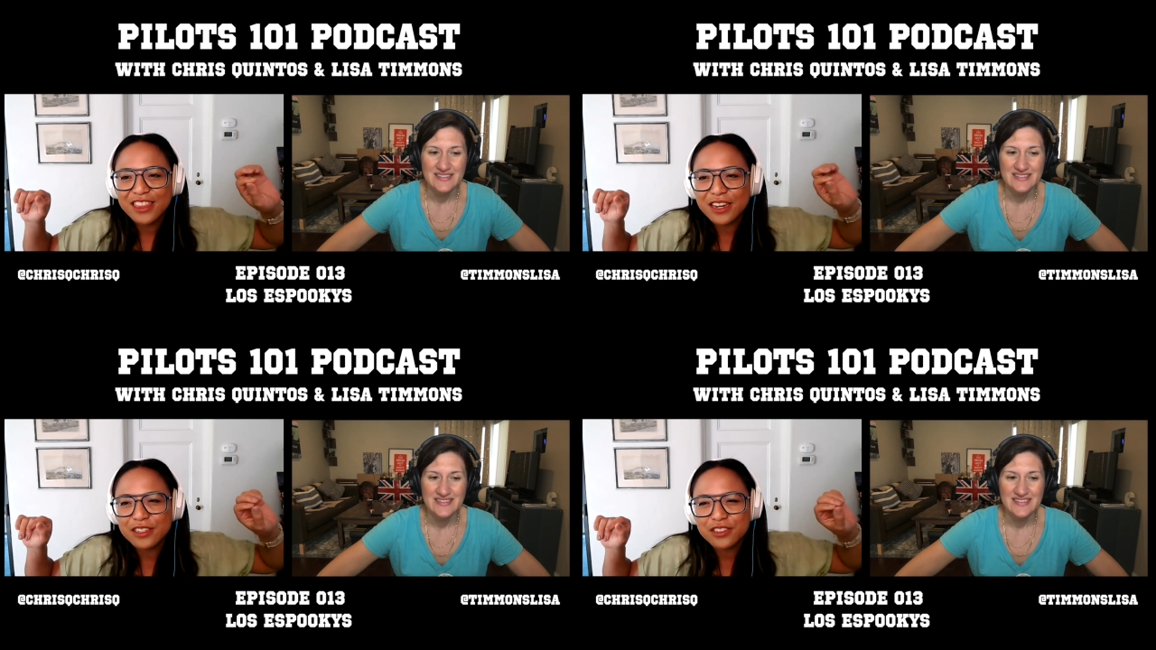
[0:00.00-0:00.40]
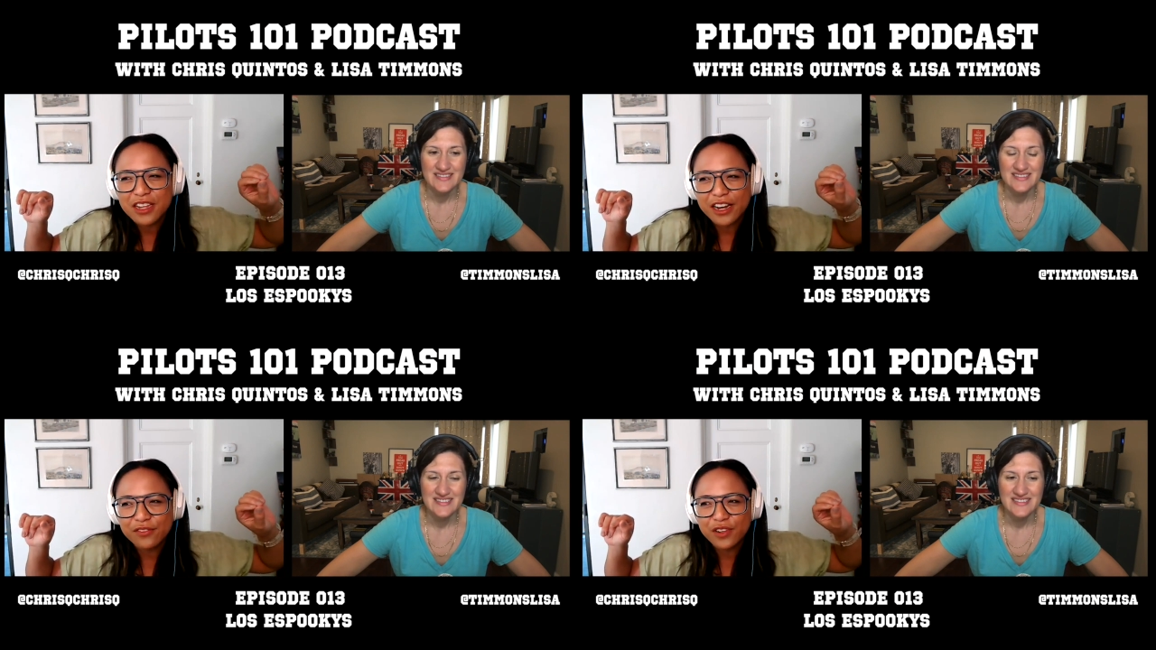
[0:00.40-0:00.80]
Speaker 1: then I
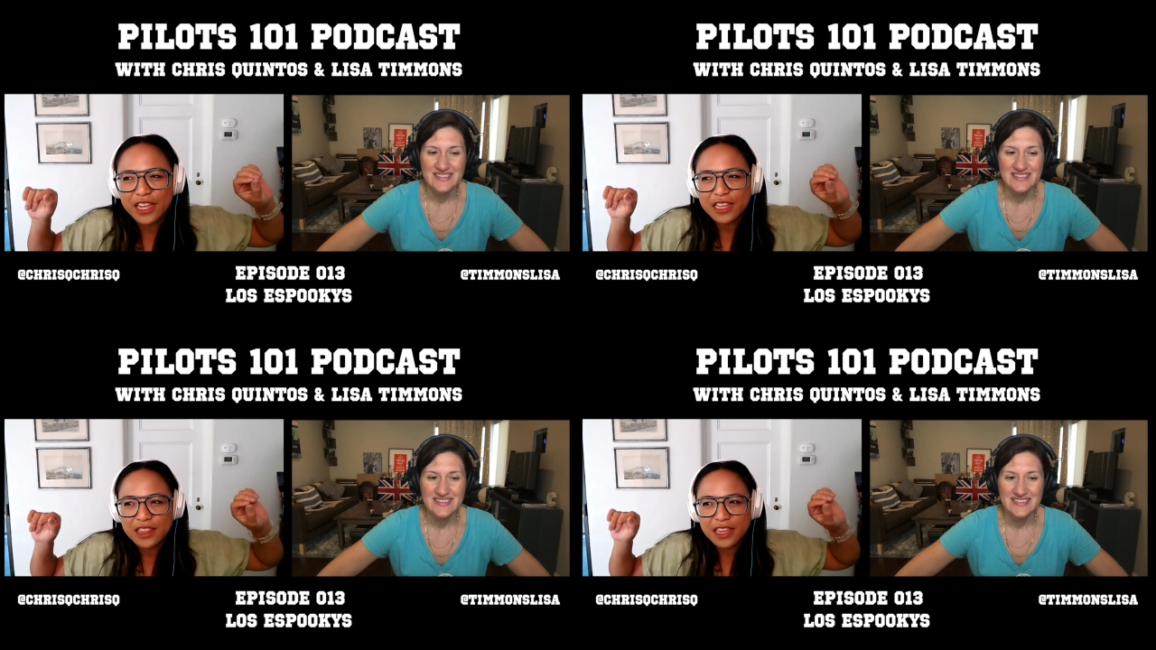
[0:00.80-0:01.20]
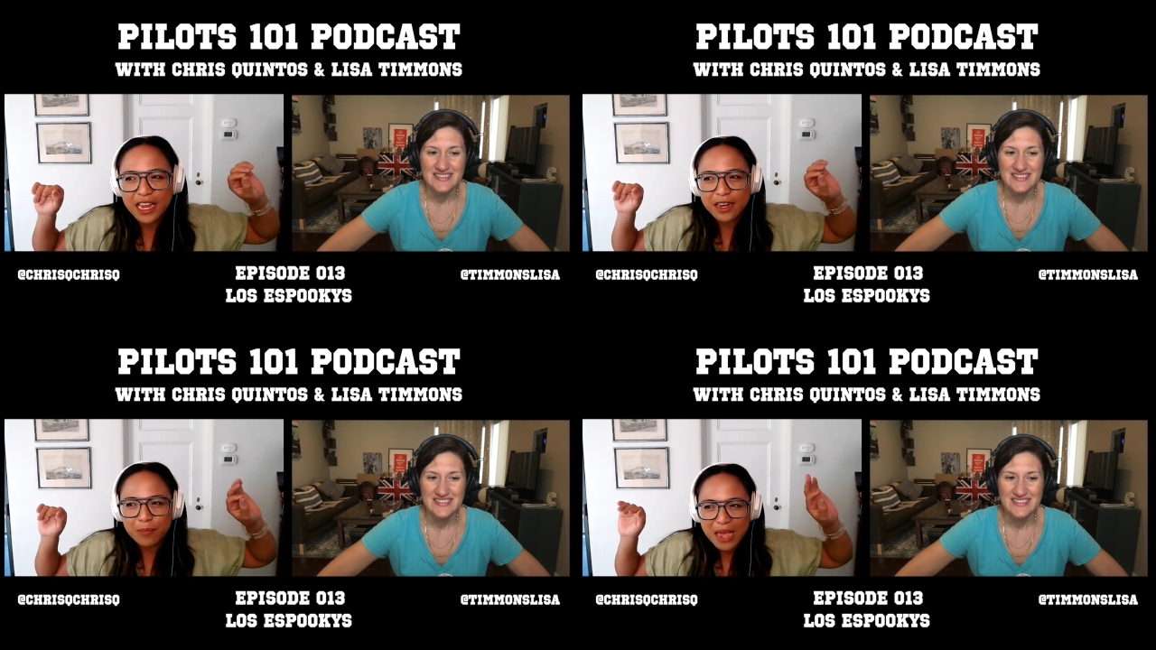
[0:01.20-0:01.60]
just kind of like
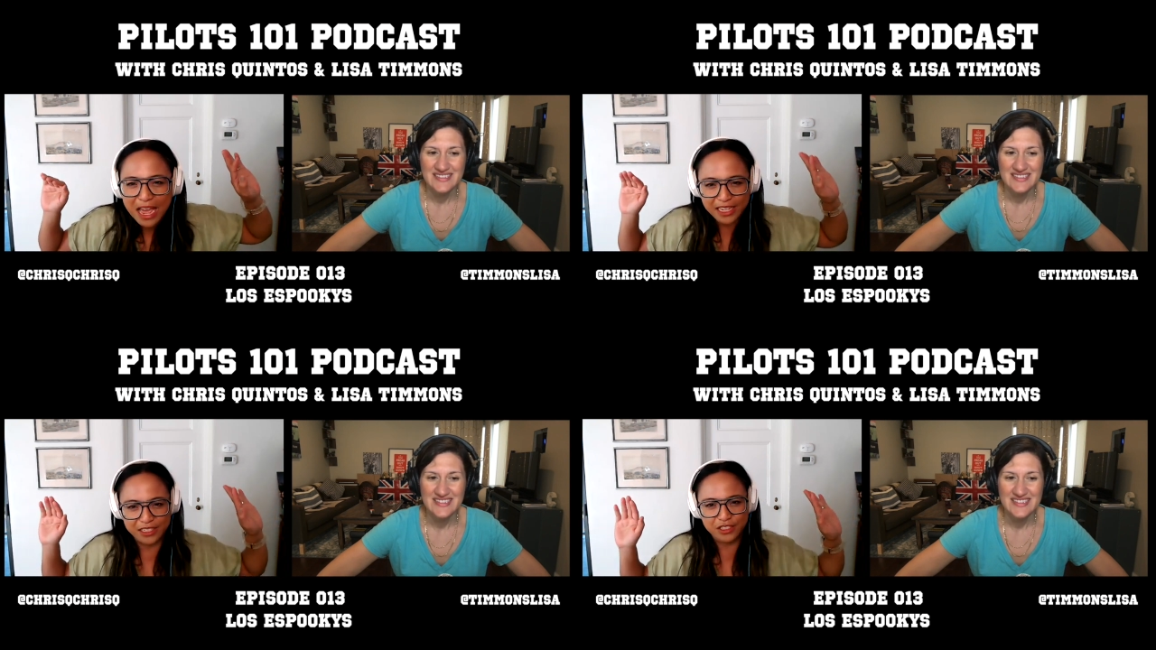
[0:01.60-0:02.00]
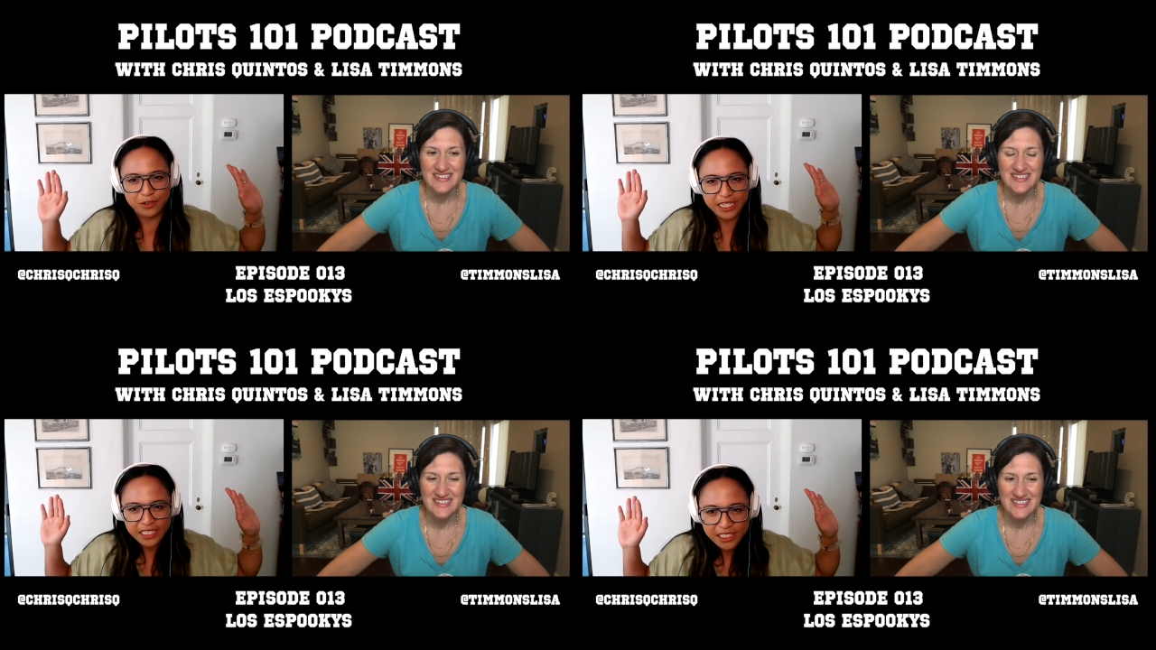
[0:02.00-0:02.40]
laid back
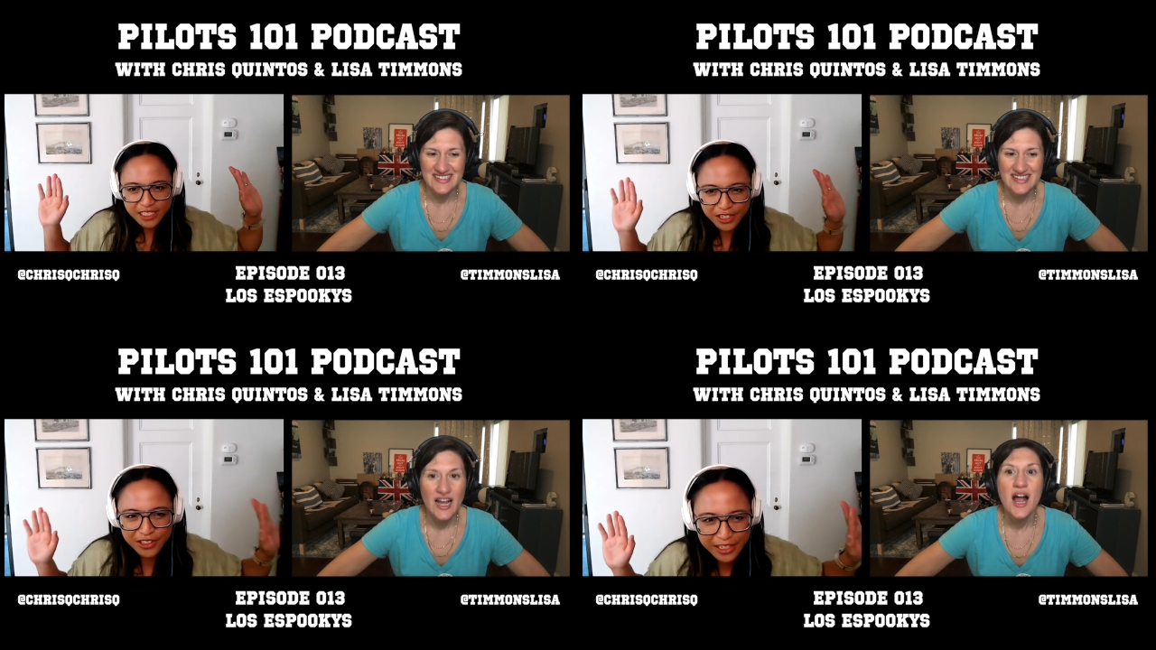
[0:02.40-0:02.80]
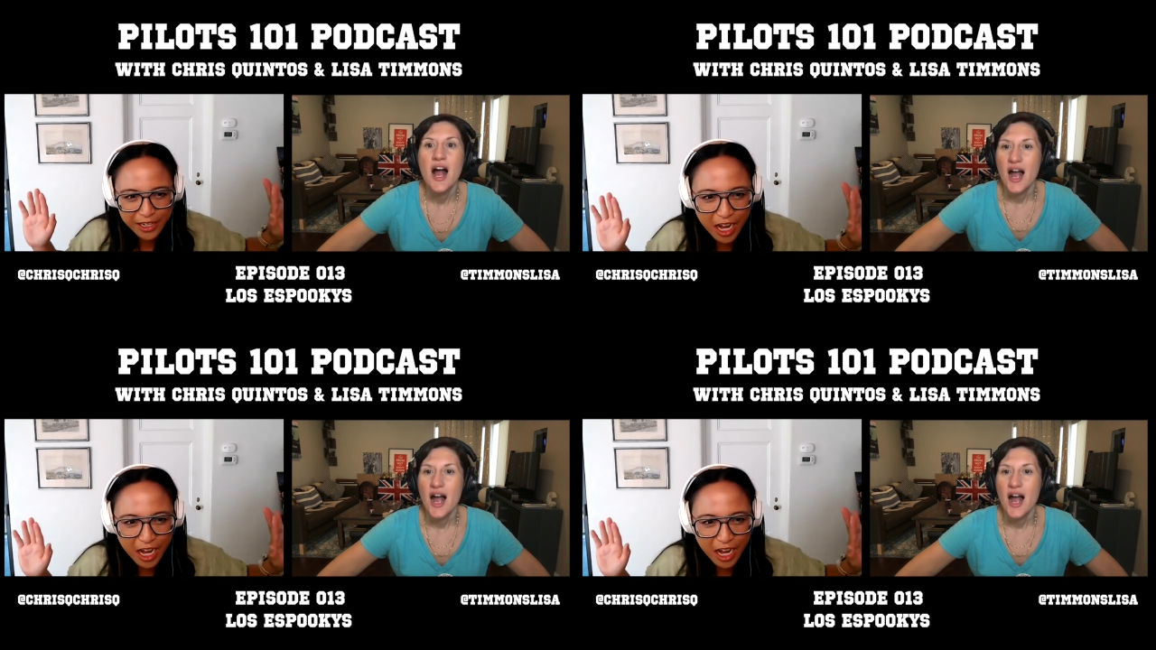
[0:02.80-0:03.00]
into it, you know, like a